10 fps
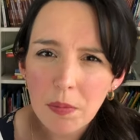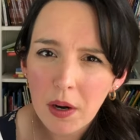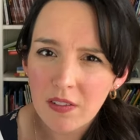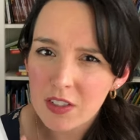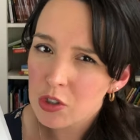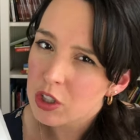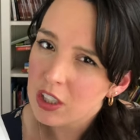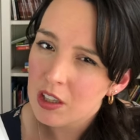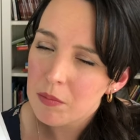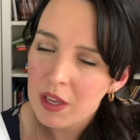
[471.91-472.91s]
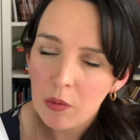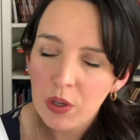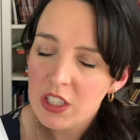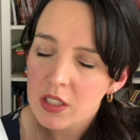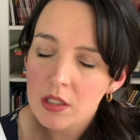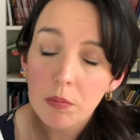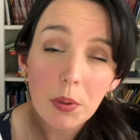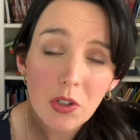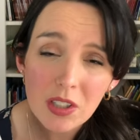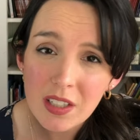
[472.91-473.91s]
Part of this curriculum that we just
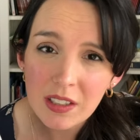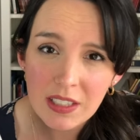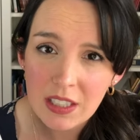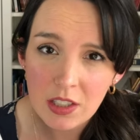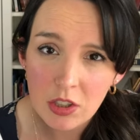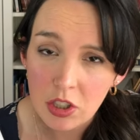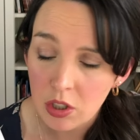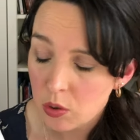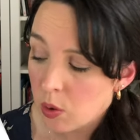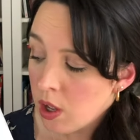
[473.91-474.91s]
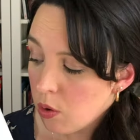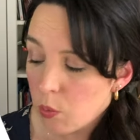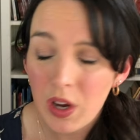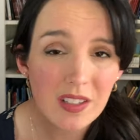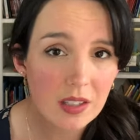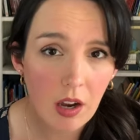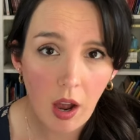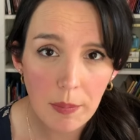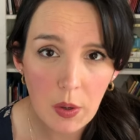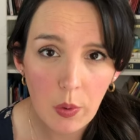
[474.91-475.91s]
personally didn't do was the
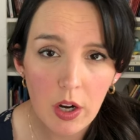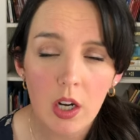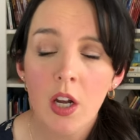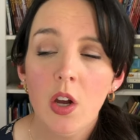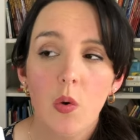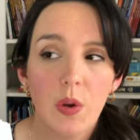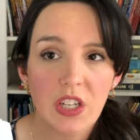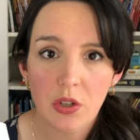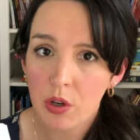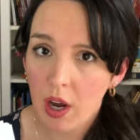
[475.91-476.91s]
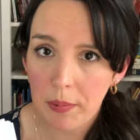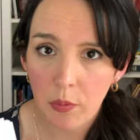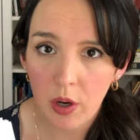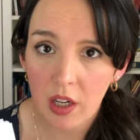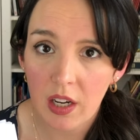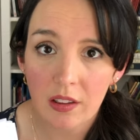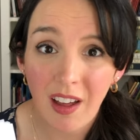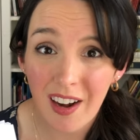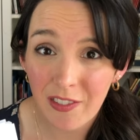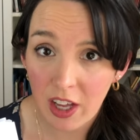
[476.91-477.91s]
copy work. We do copy work in a
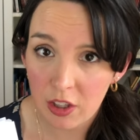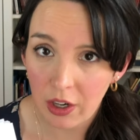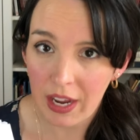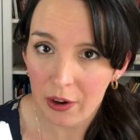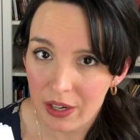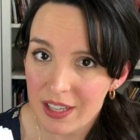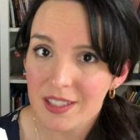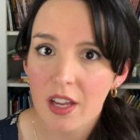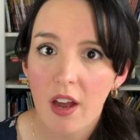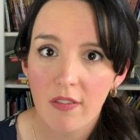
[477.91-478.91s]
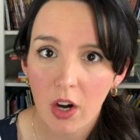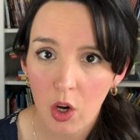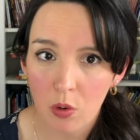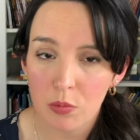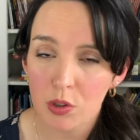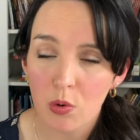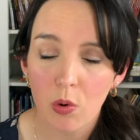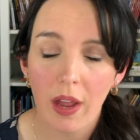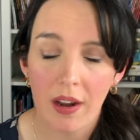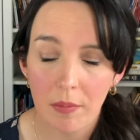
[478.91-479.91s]
lot of other areas of our
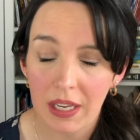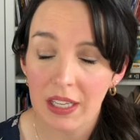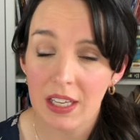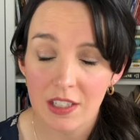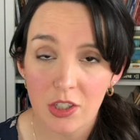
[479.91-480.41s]
homeschool and my kids